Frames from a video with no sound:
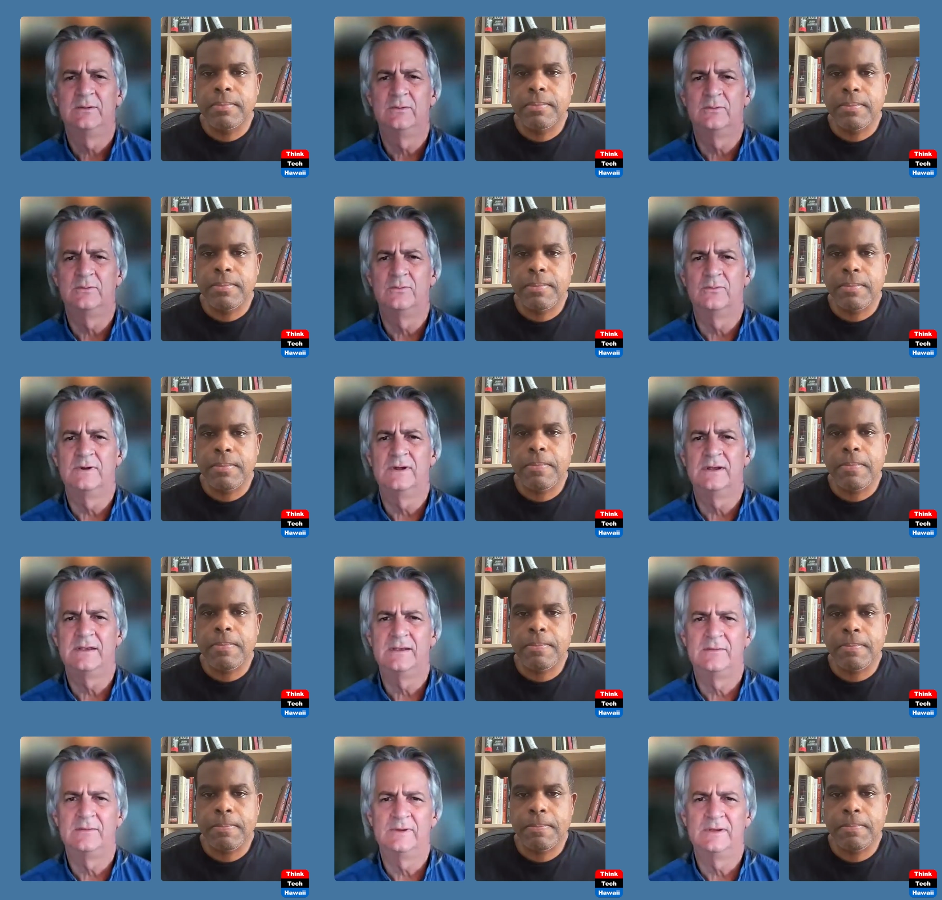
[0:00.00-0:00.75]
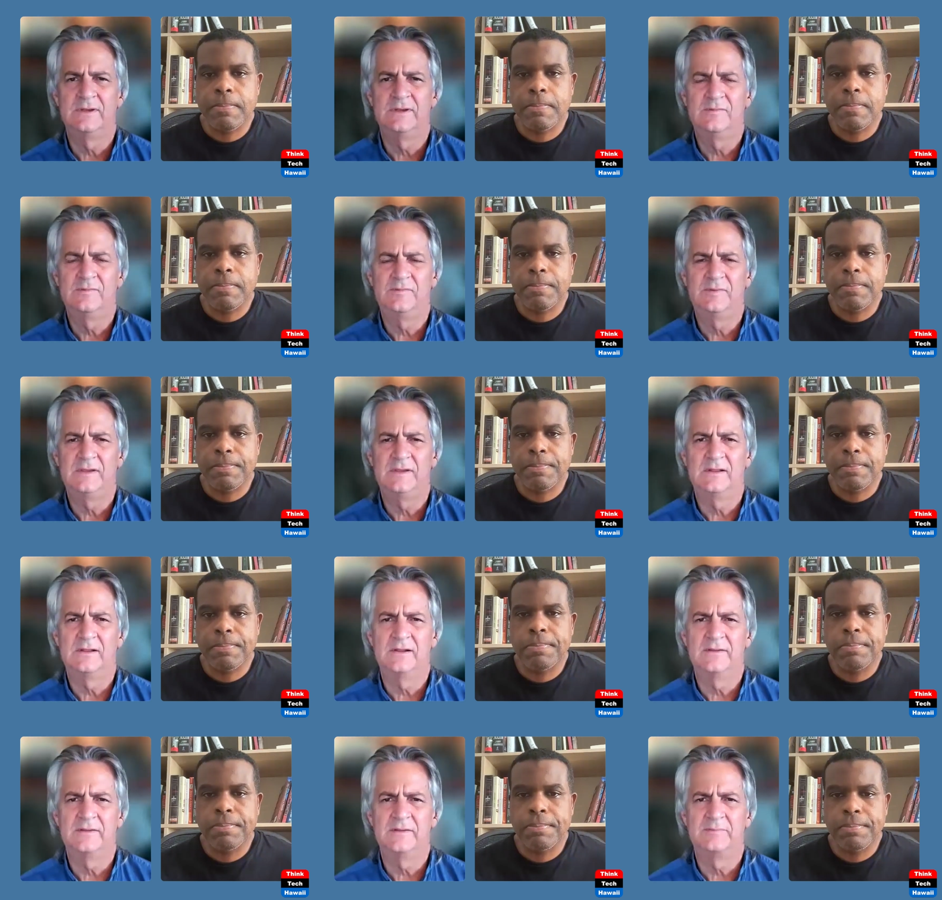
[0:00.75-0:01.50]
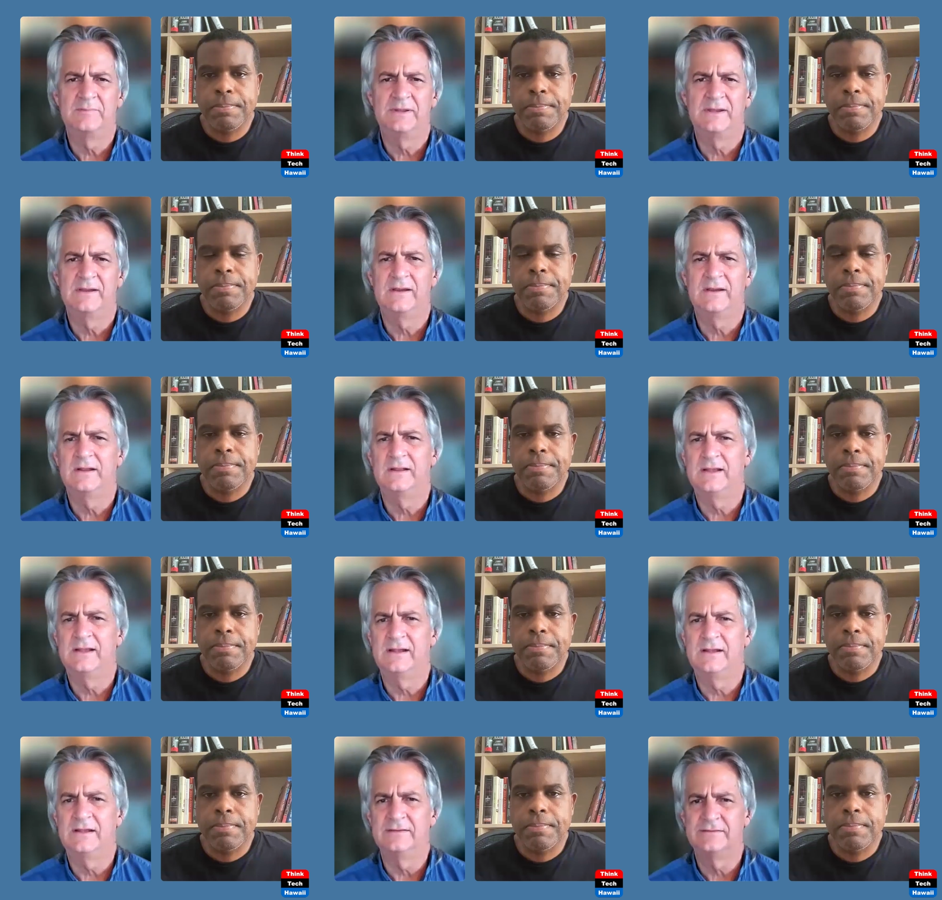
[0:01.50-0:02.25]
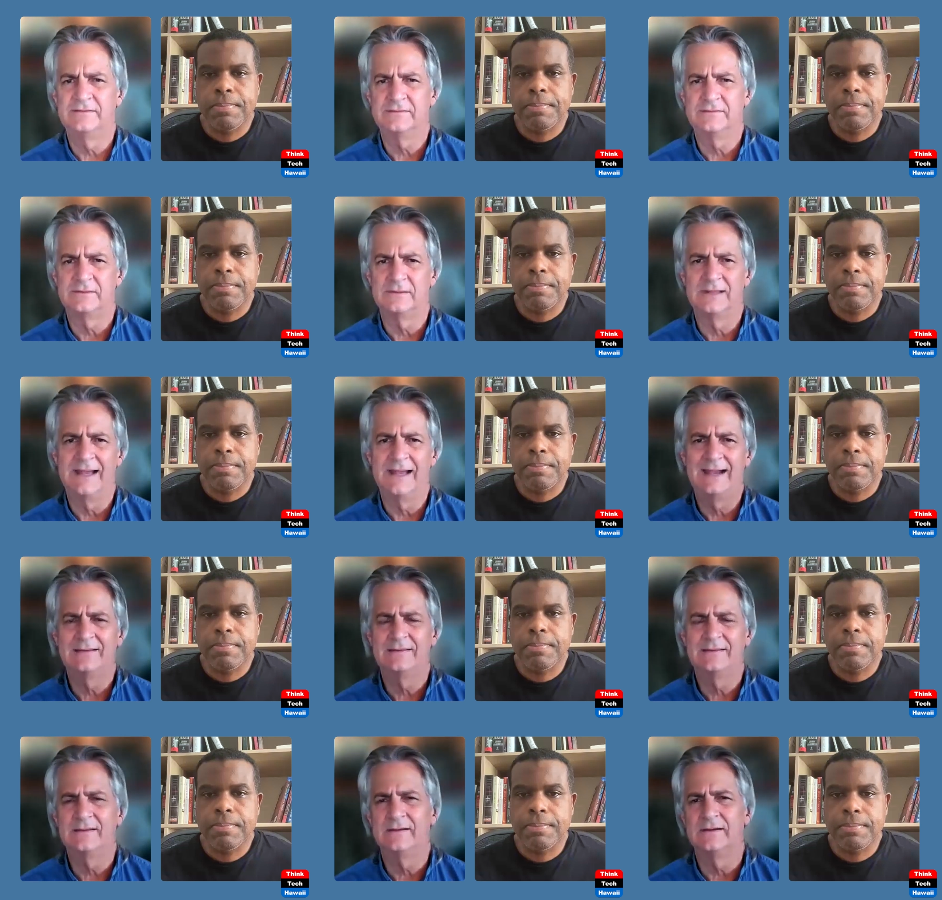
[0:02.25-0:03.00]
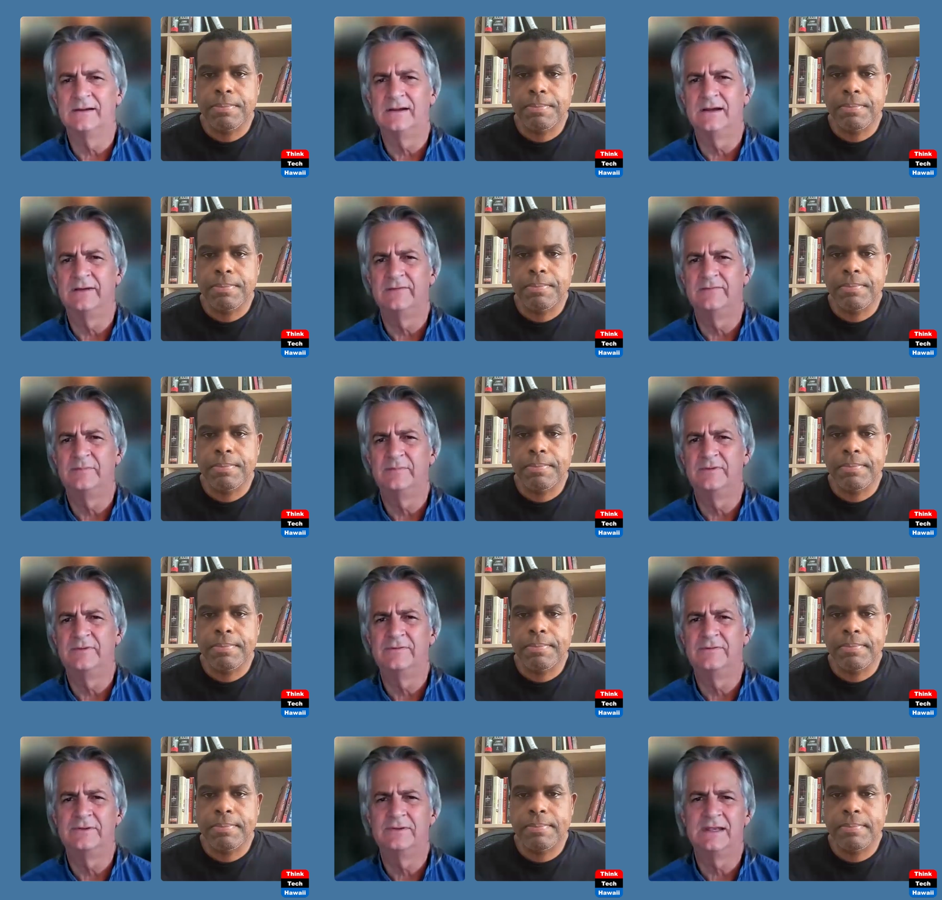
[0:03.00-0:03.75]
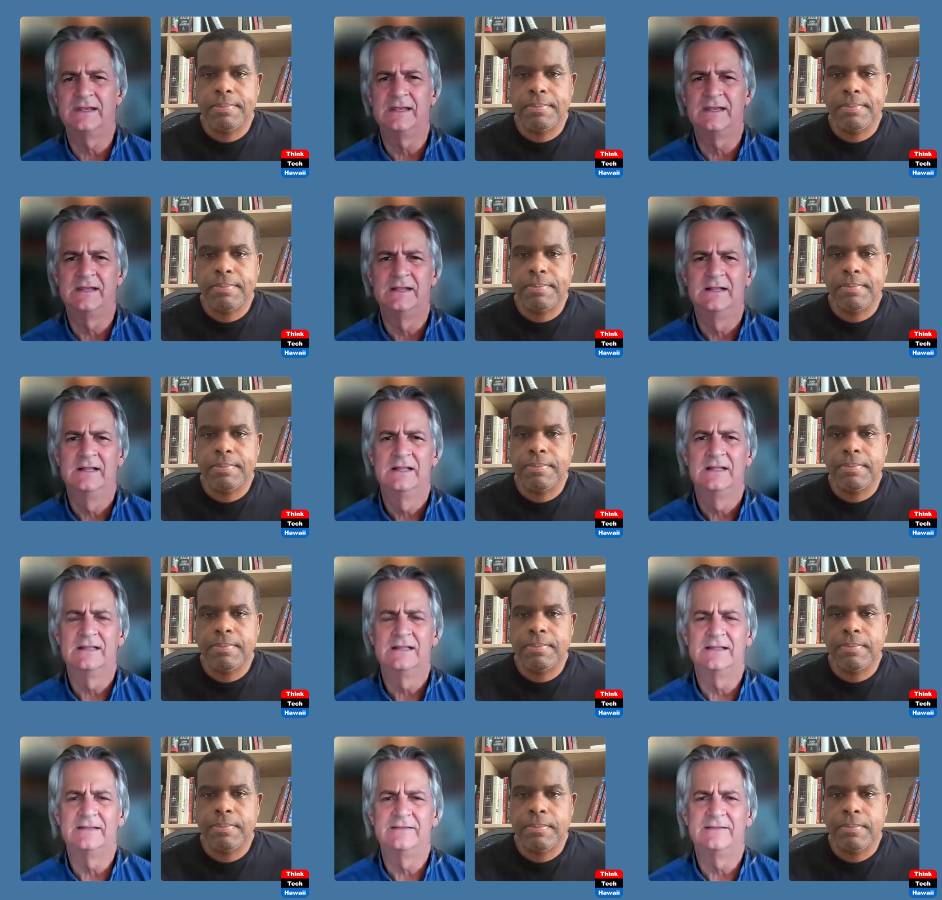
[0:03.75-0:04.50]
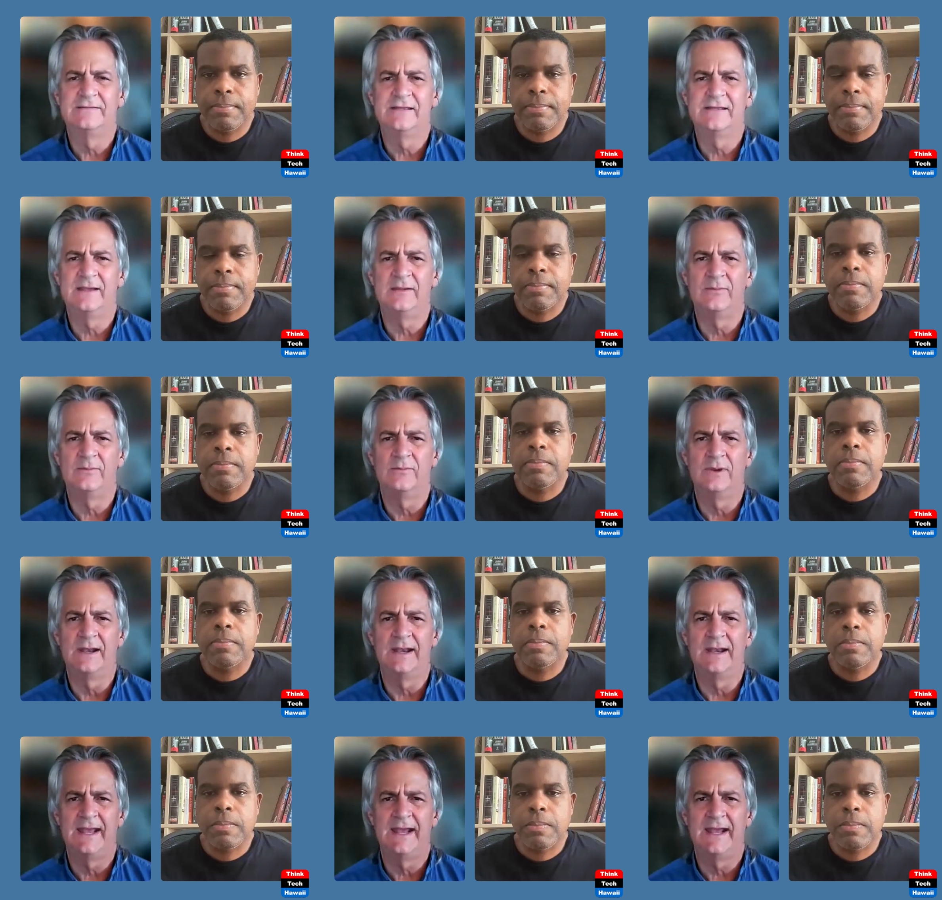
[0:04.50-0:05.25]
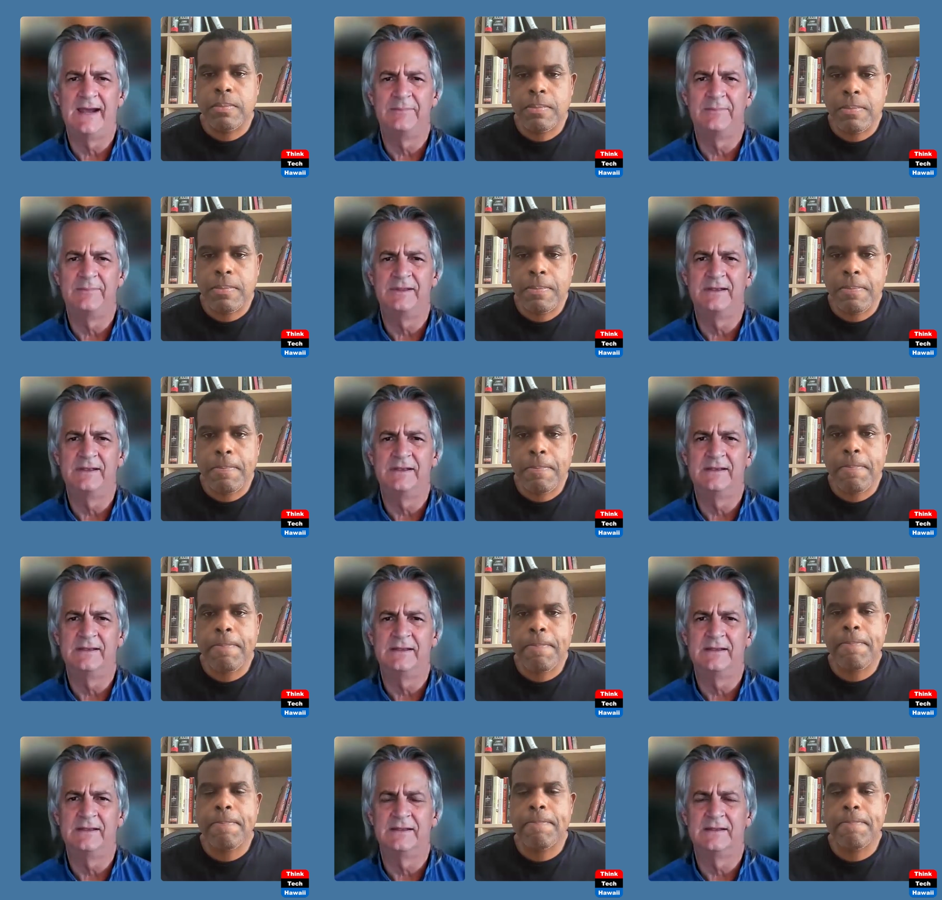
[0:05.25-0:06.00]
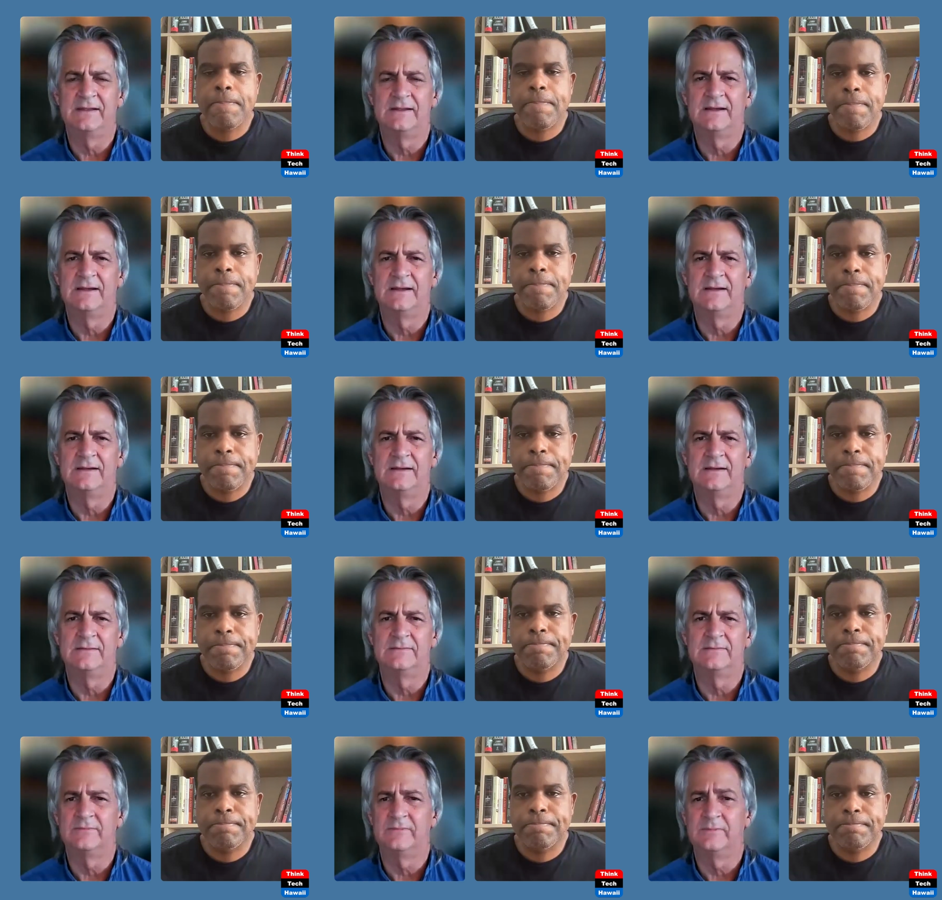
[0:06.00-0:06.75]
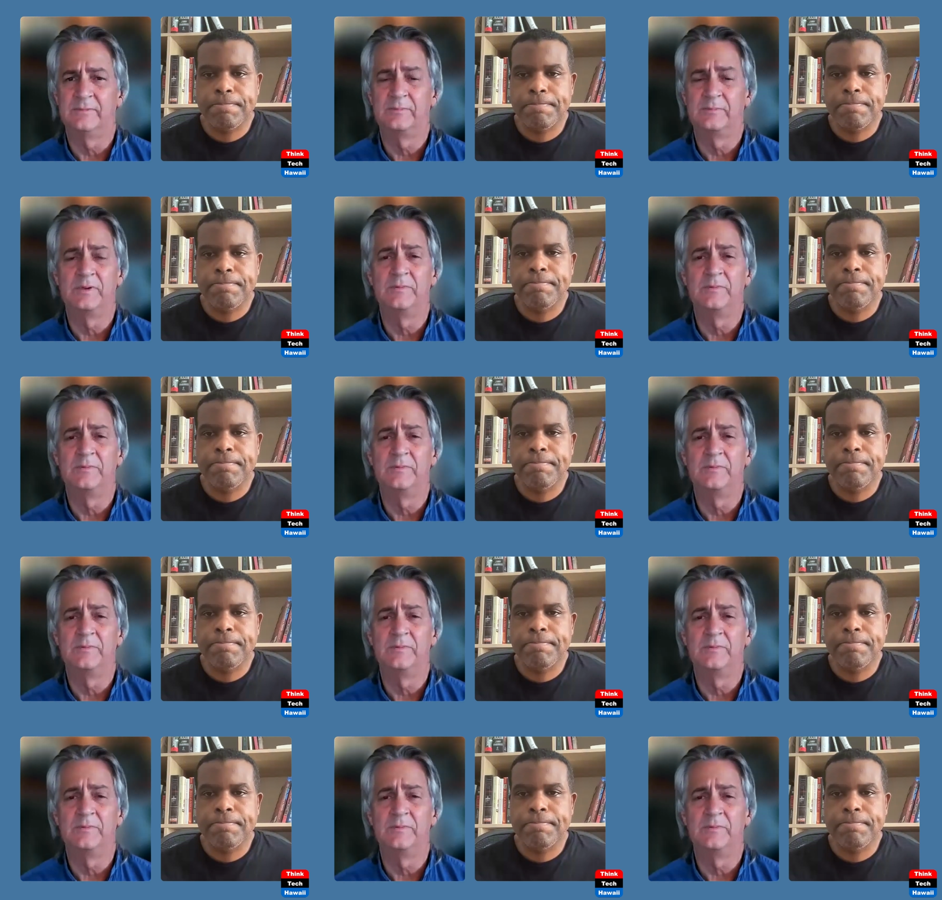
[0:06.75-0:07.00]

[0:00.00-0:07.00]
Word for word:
Speaker 1: what what do you feel are the parallels or lack thereof between let's say what happened uh, with,